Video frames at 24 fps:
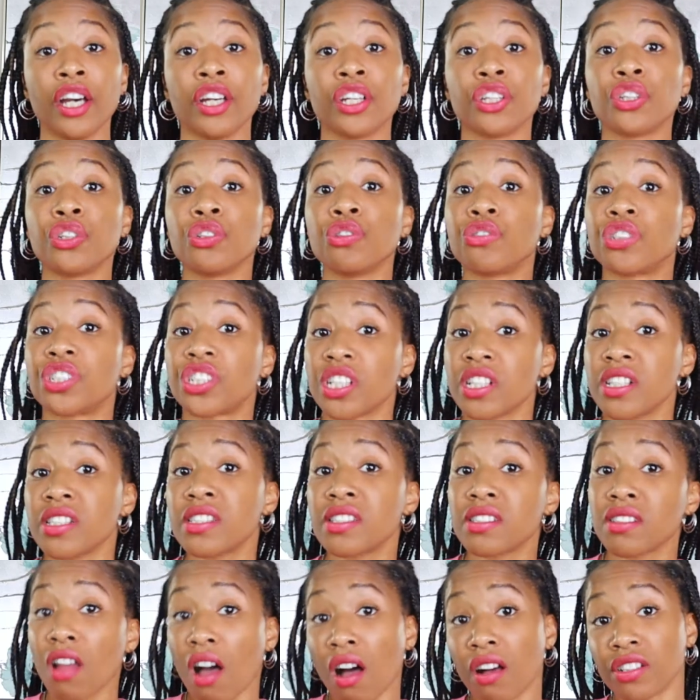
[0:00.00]
You
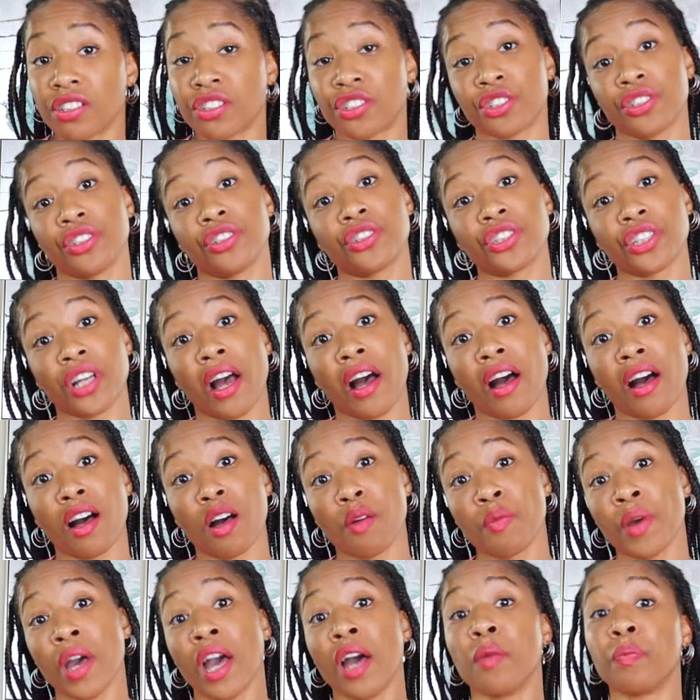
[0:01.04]
just lost your
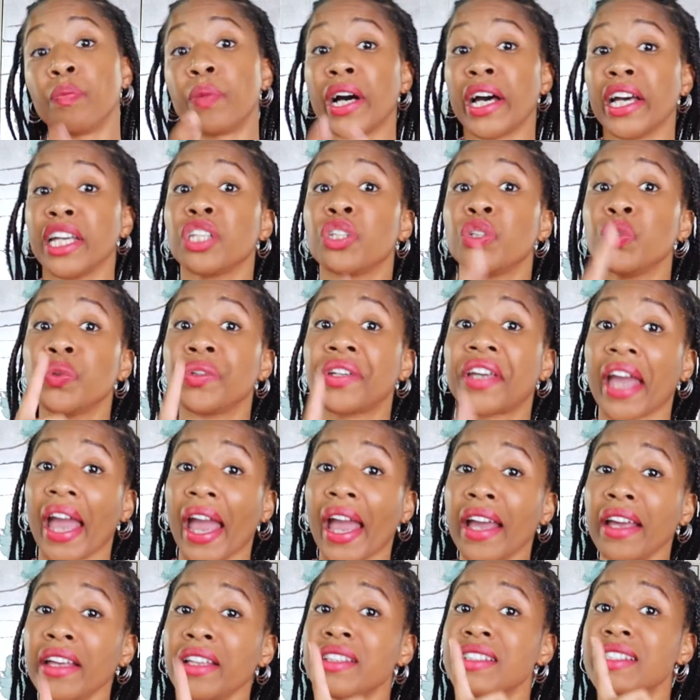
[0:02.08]
job, but you
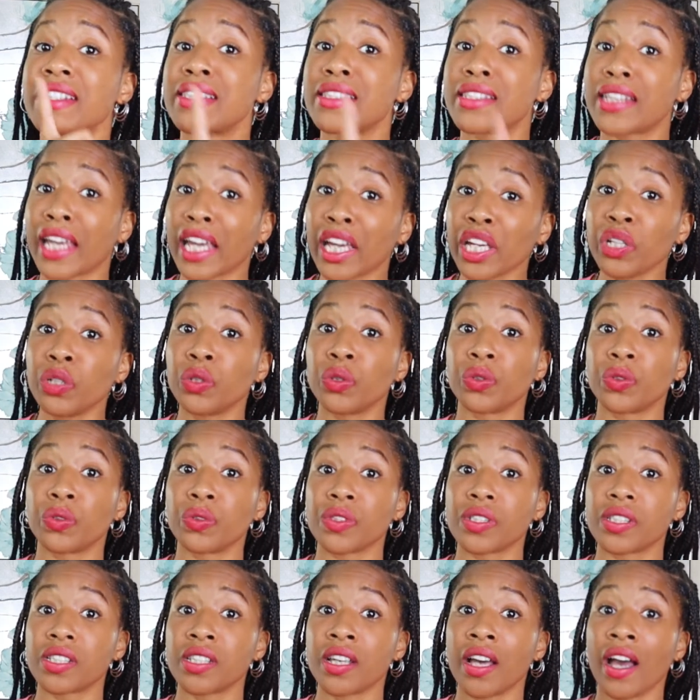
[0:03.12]
gained
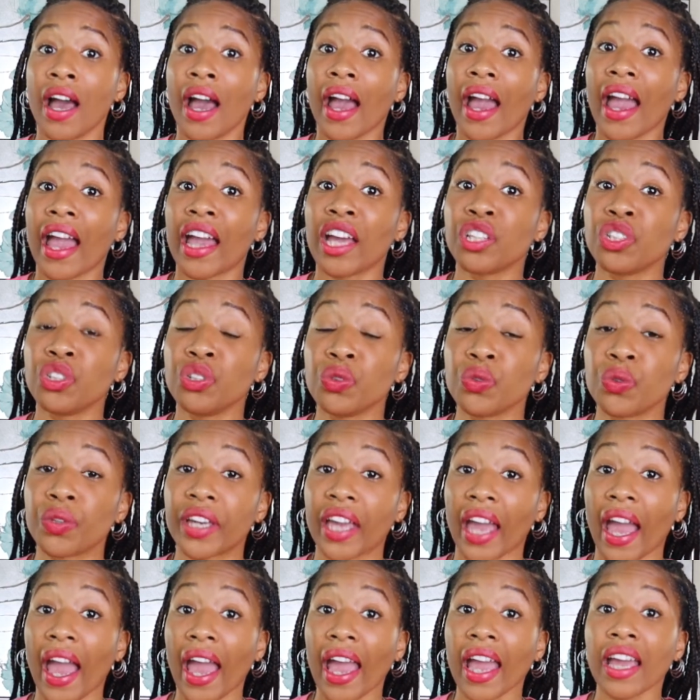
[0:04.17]
skills and you
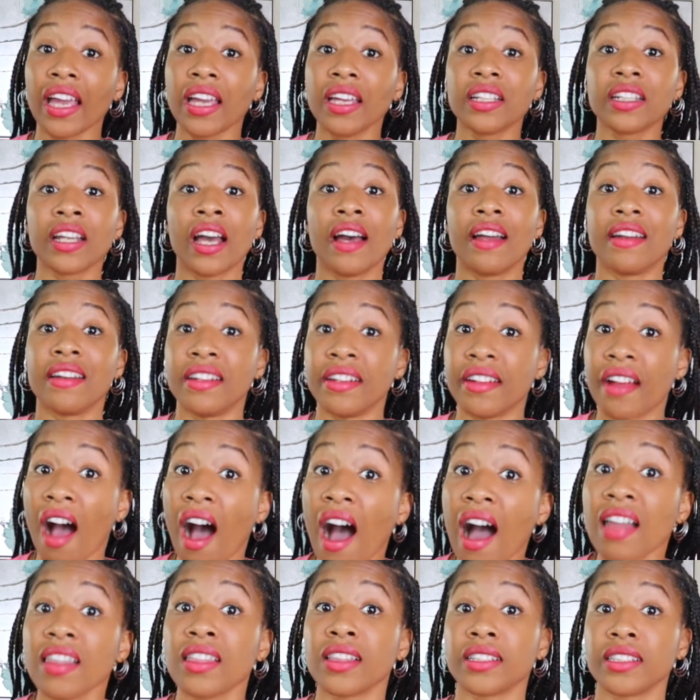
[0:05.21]
gained
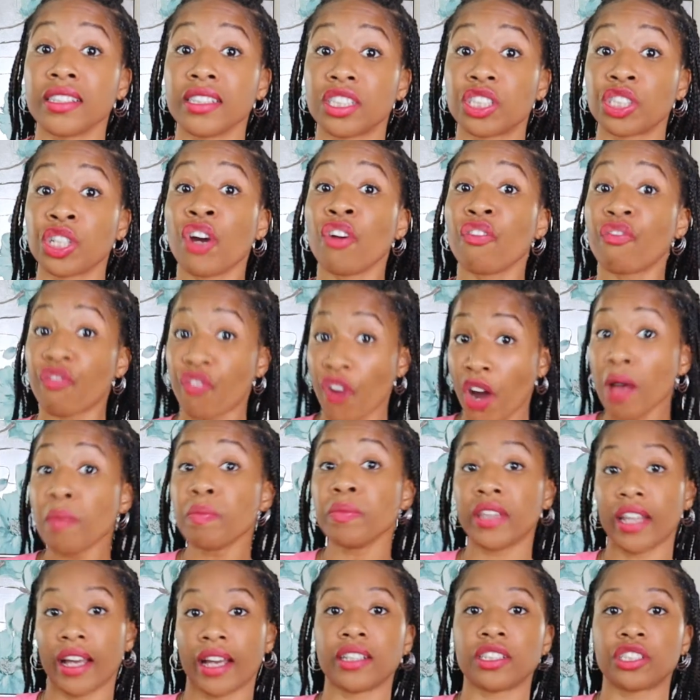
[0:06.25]
knowledge
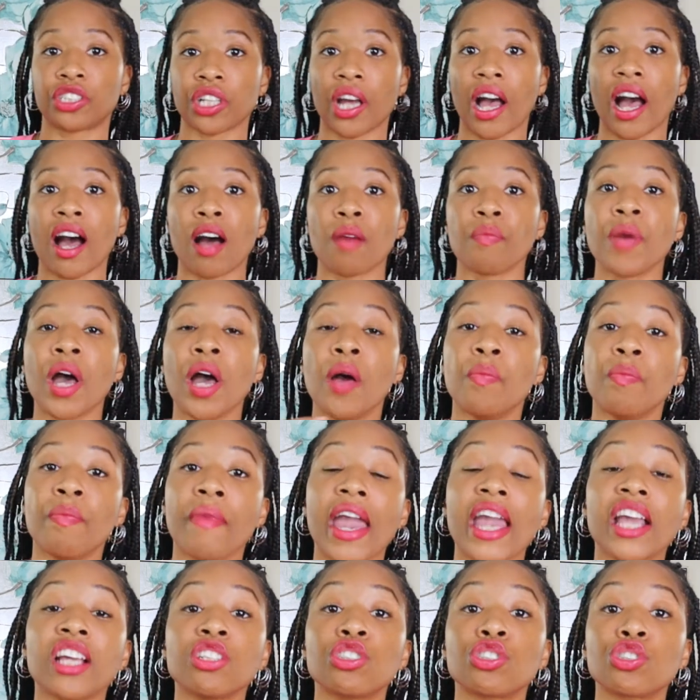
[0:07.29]
from that job.
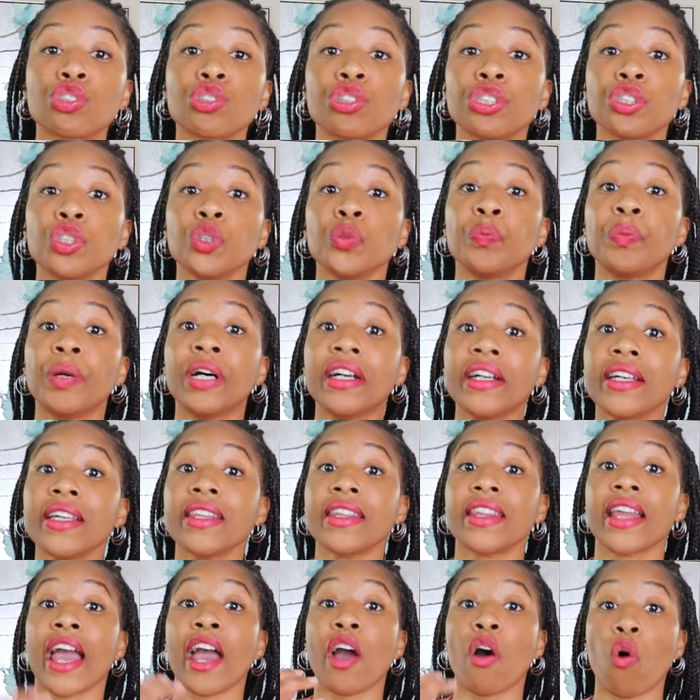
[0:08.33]
Make sure you
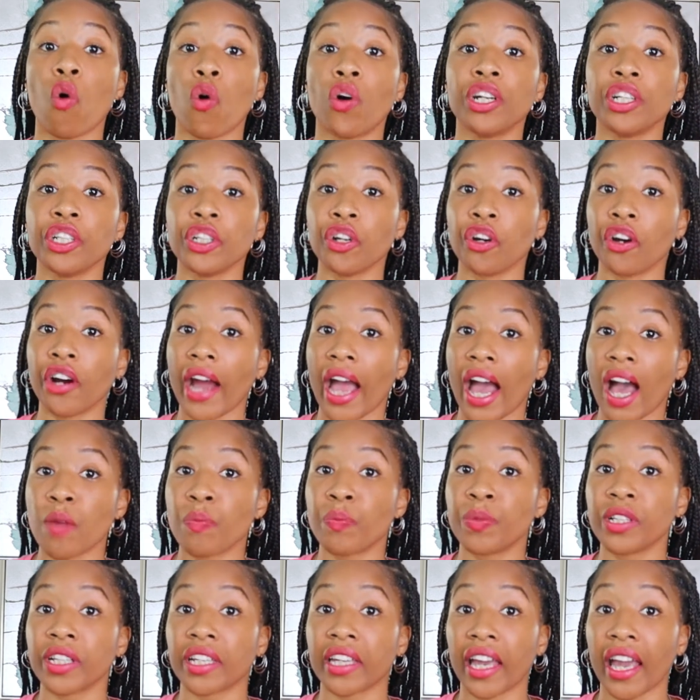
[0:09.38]
put that on your
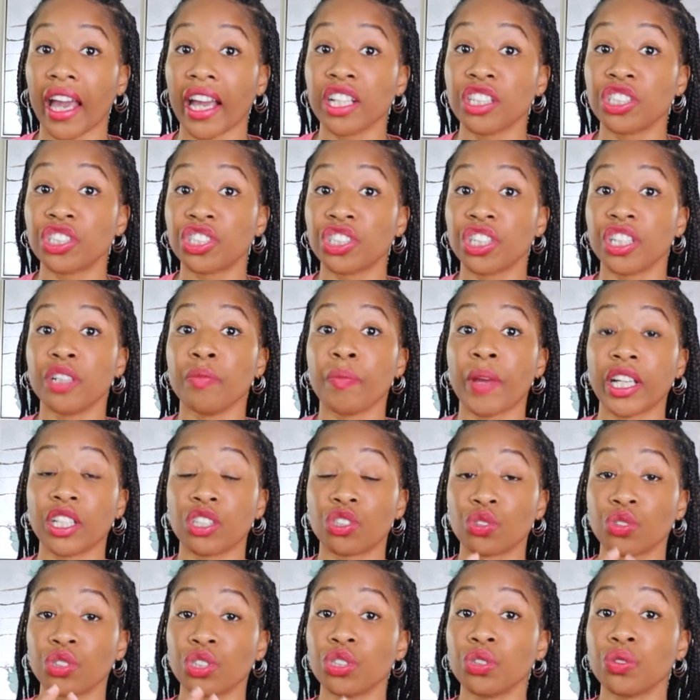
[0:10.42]
application. Make
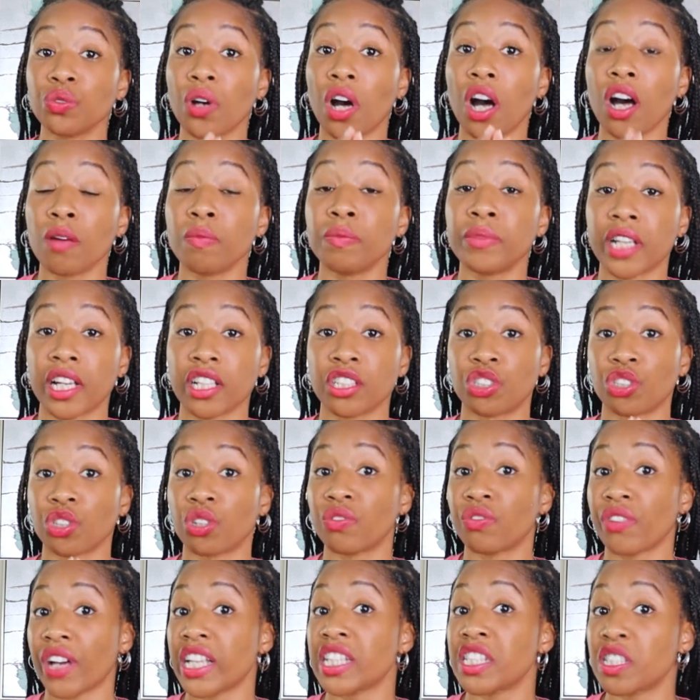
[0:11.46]
sure you update your
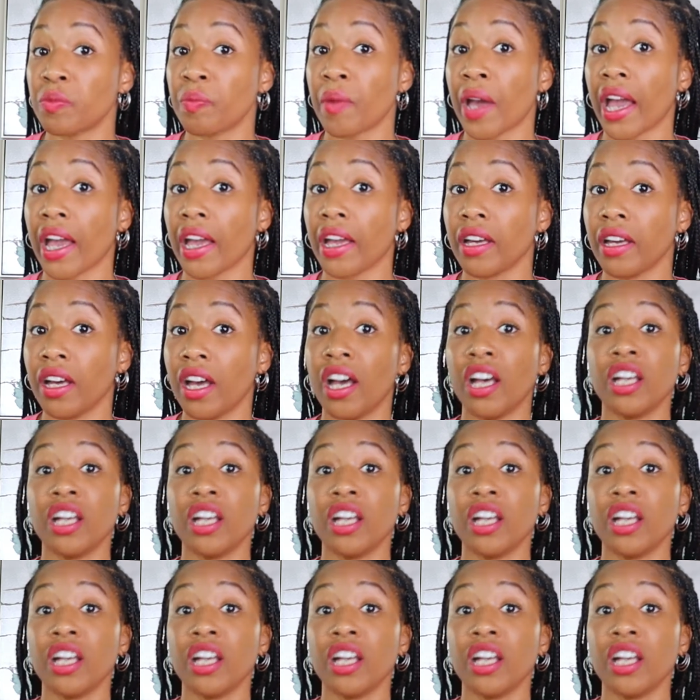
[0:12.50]
resume